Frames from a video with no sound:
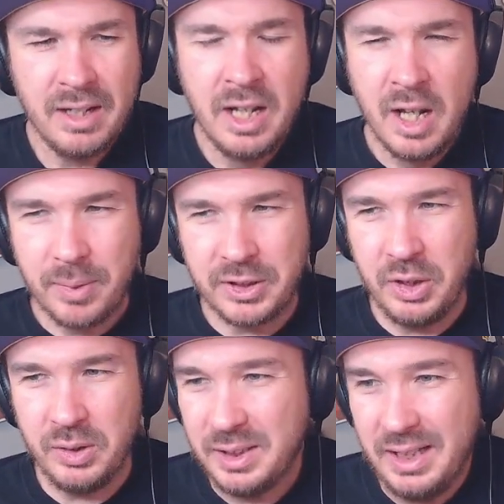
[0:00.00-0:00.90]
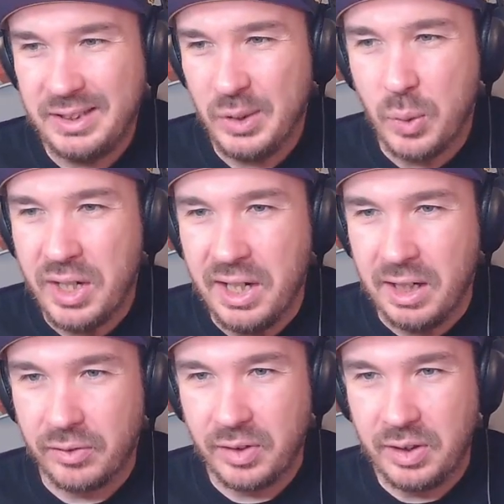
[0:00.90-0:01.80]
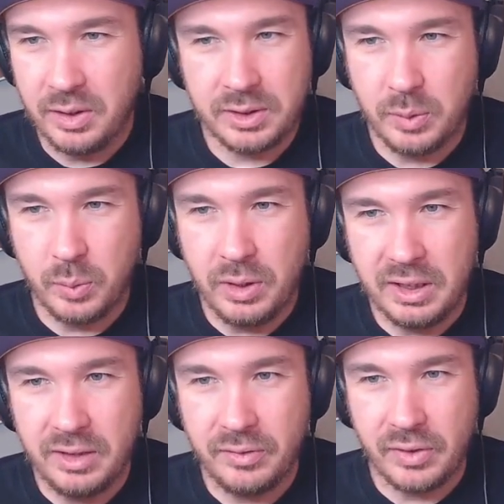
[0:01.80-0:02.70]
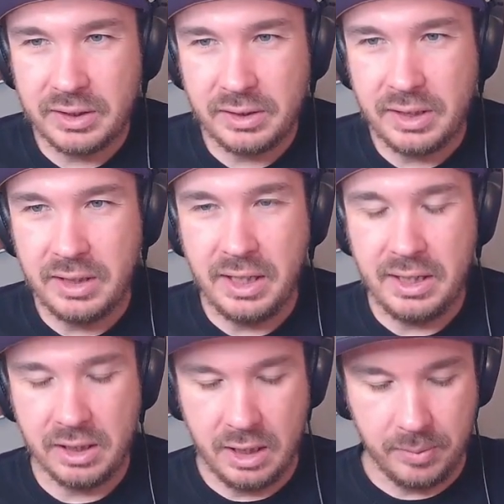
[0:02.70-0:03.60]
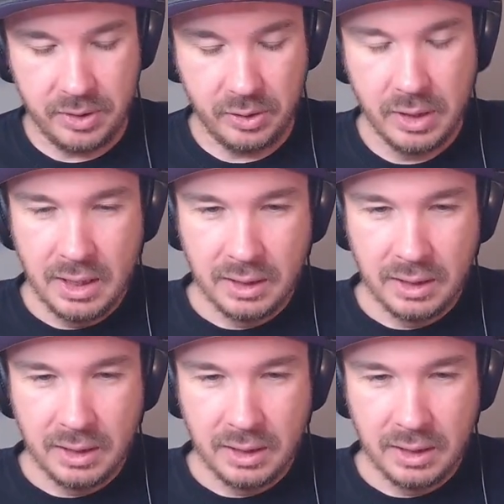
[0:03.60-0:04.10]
But you know, it's a one of. You know, it's a one of. It's a 10k combo.